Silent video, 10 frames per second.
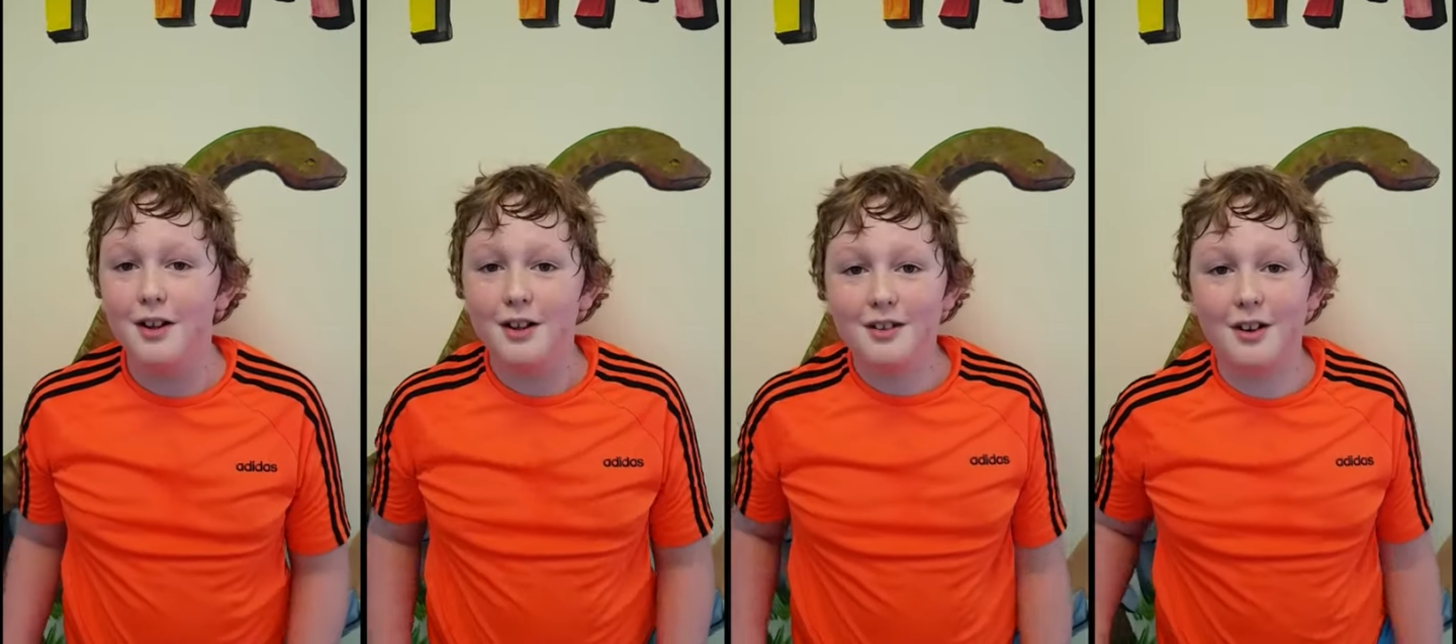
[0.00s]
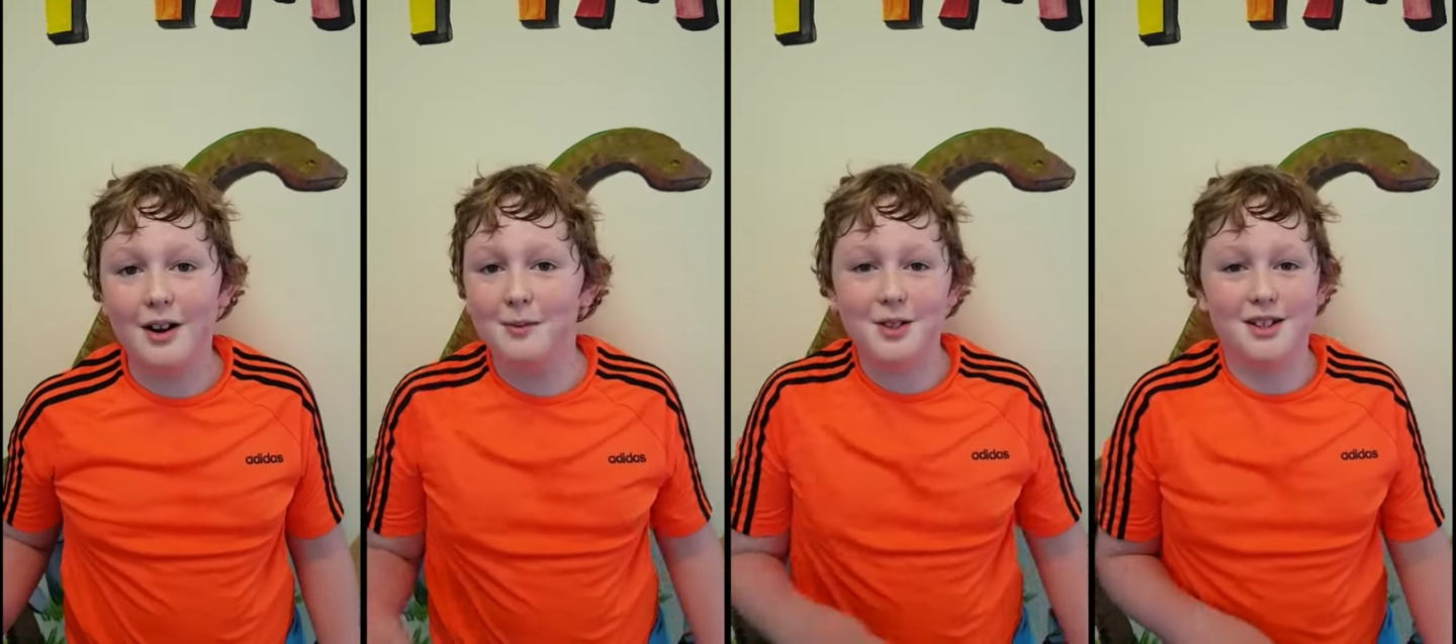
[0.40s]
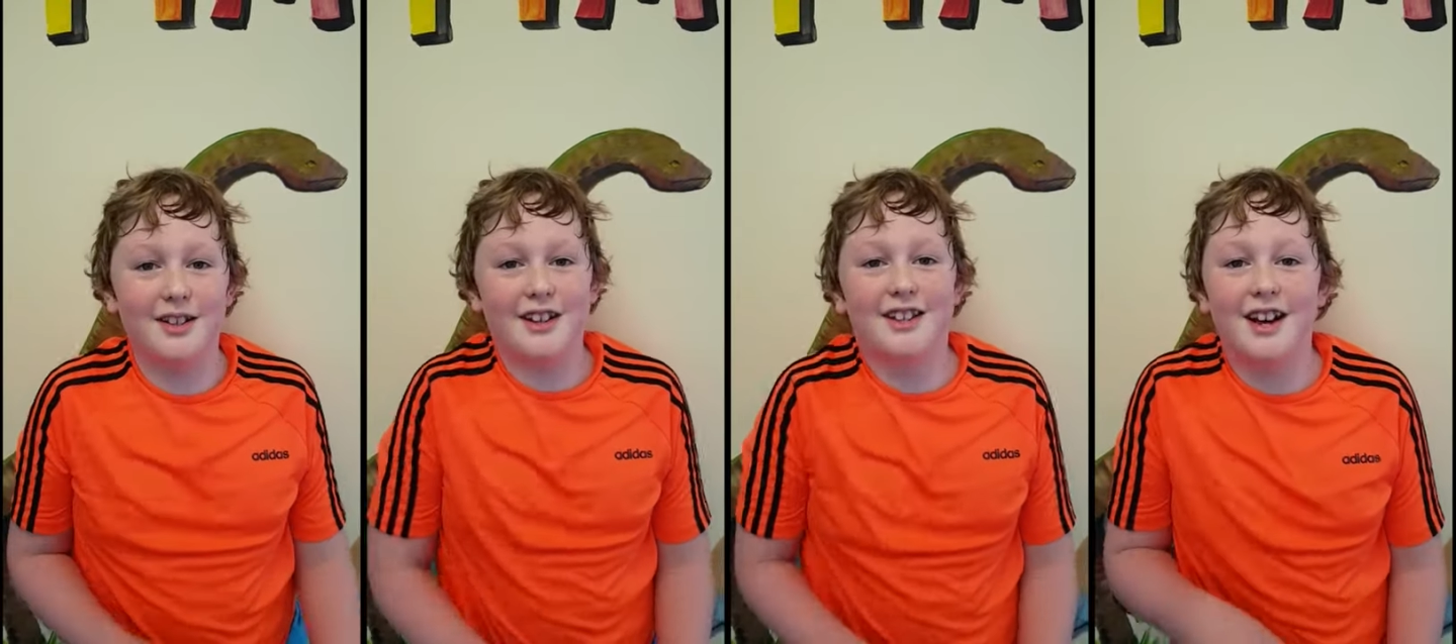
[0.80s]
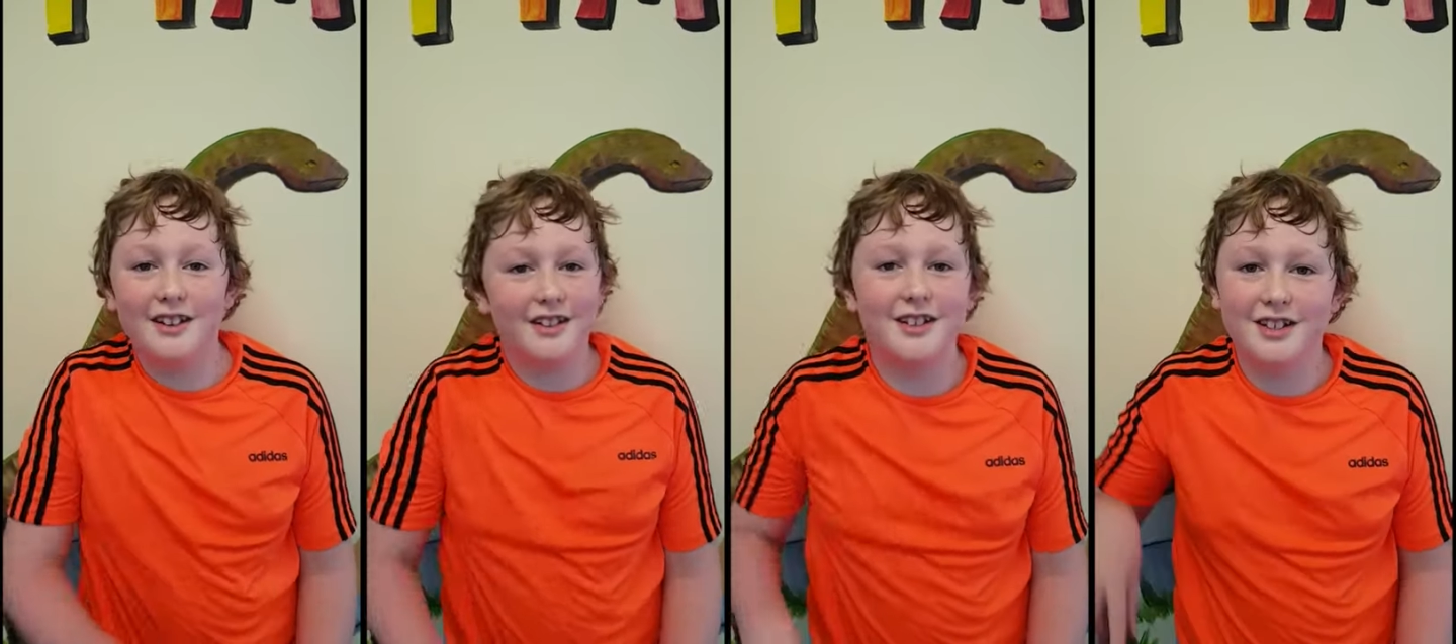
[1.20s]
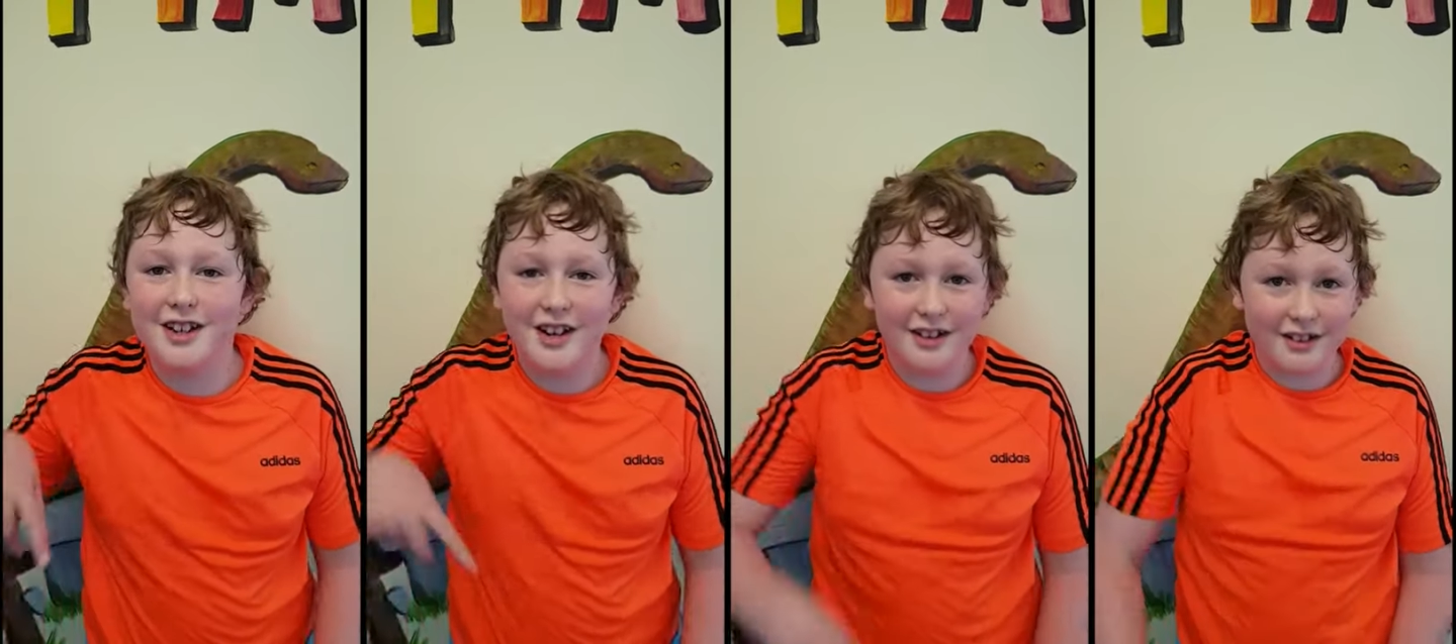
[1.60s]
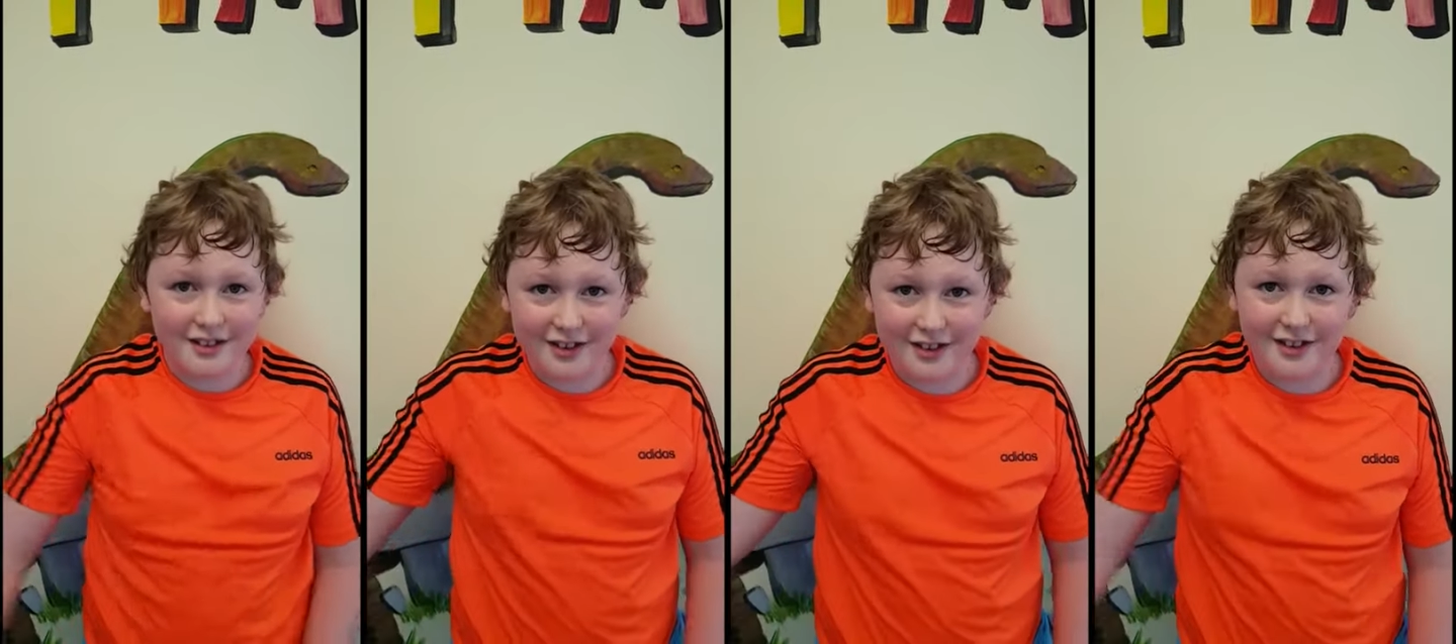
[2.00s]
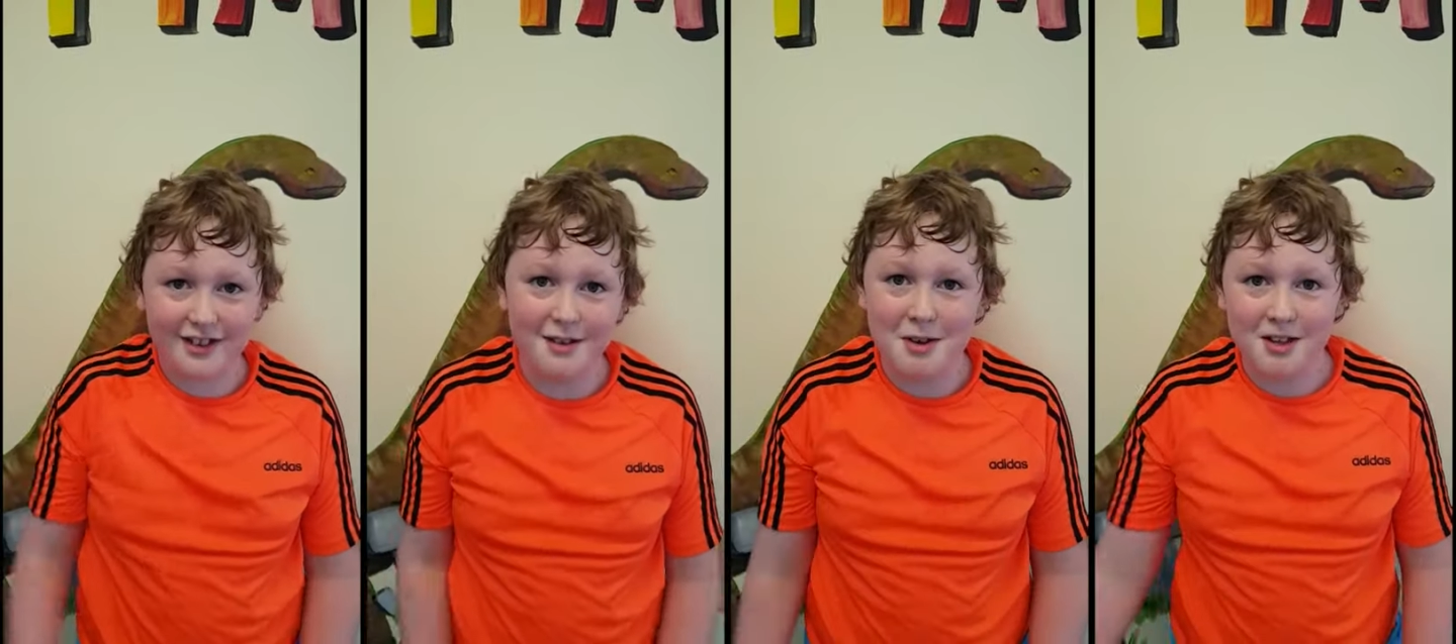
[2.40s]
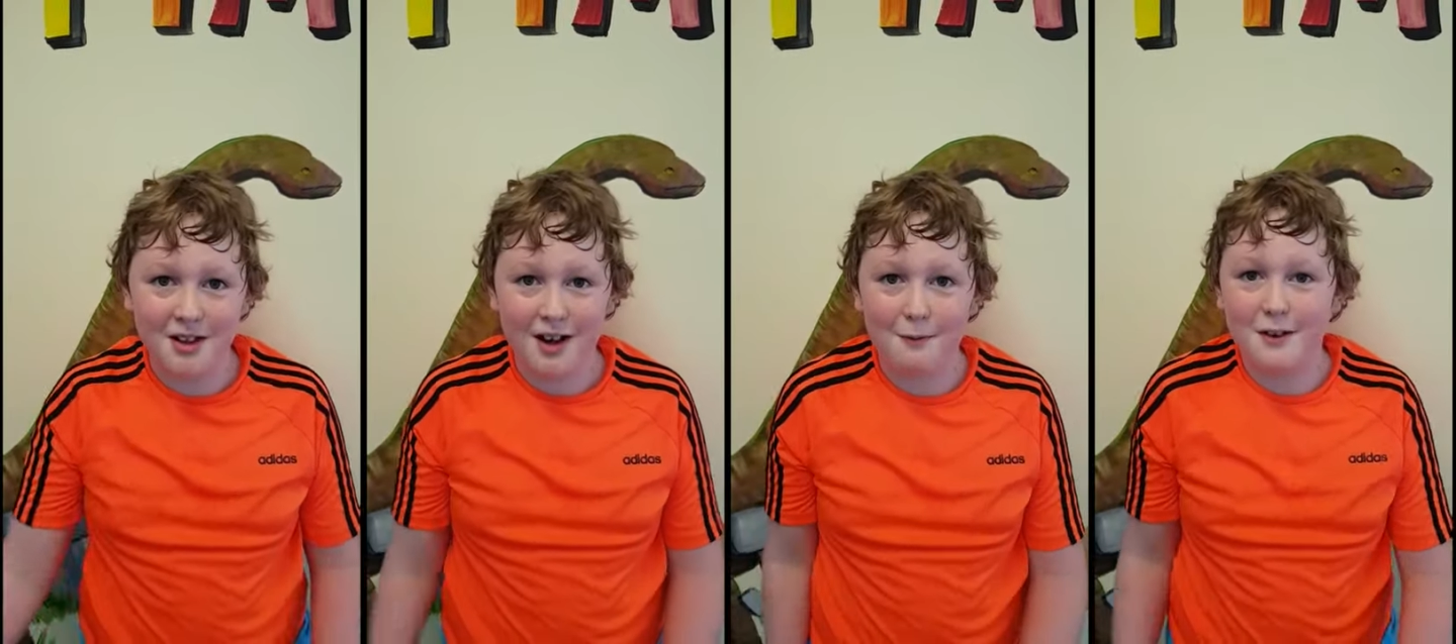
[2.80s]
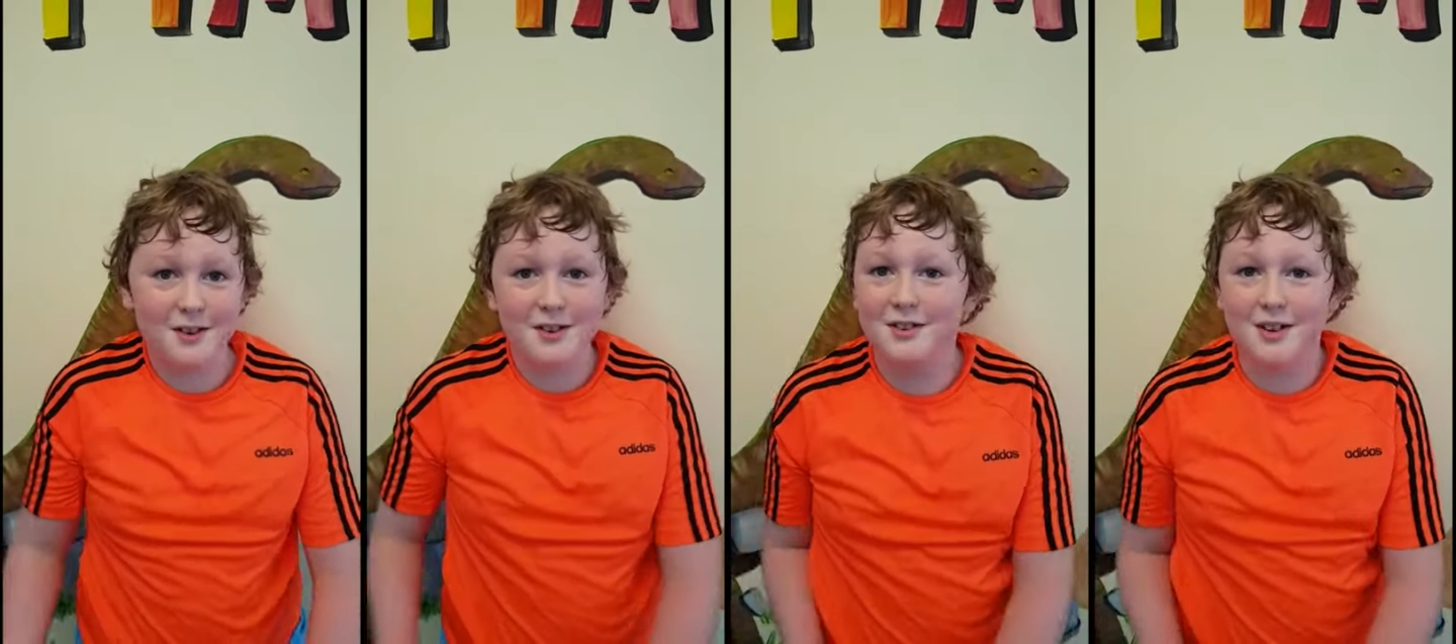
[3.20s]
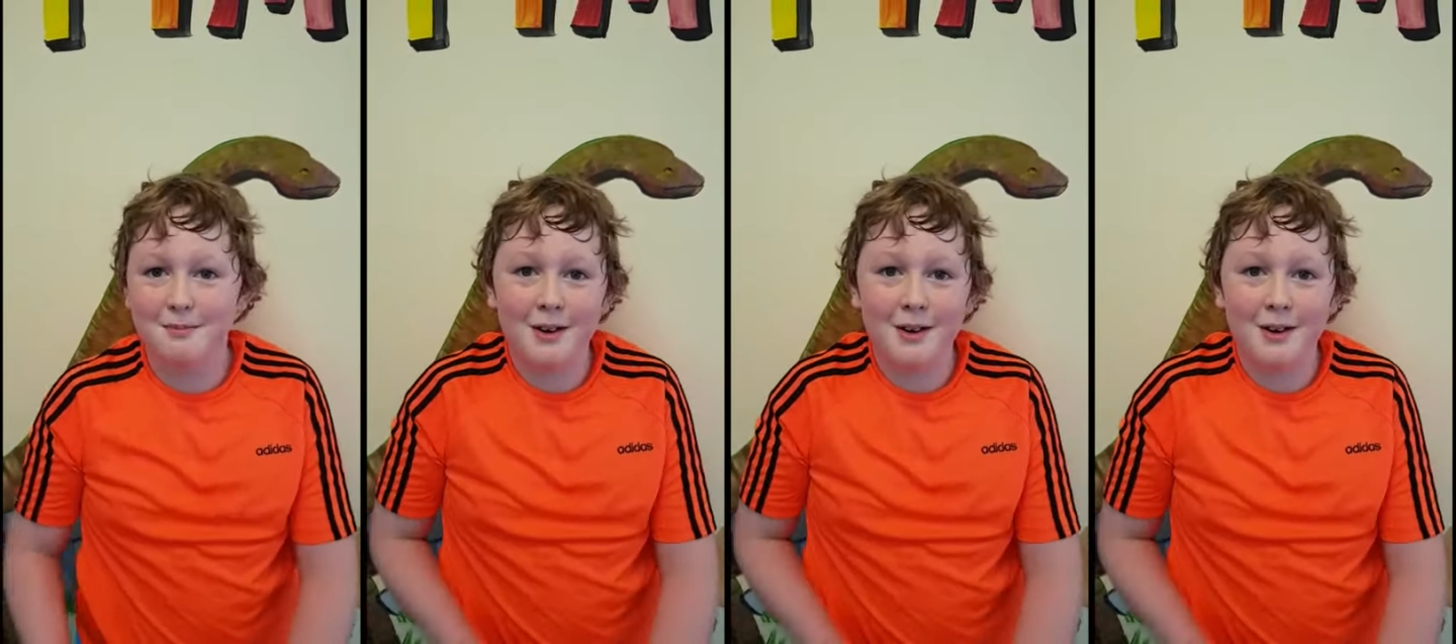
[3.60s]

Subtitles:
Sorry, I'm just looking down at the sheet because, I mean, I forgot some